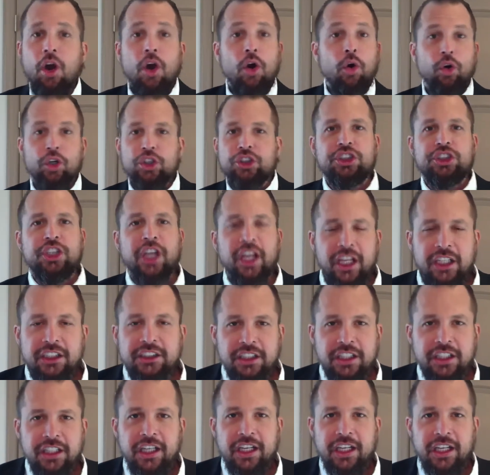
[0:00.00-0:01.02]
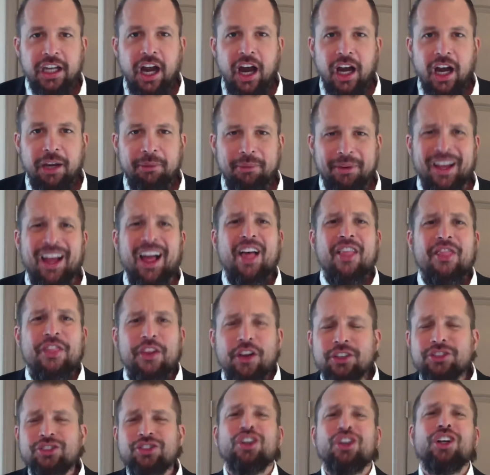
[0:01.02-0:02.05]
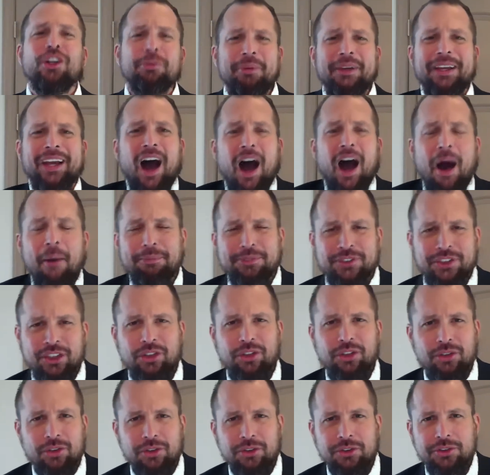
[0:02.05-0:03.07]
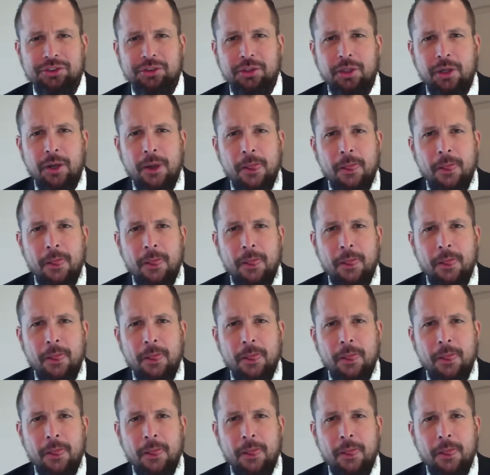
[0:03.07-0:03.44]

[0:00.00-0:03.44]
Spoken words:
or change in the economy, there's going to be obstacles.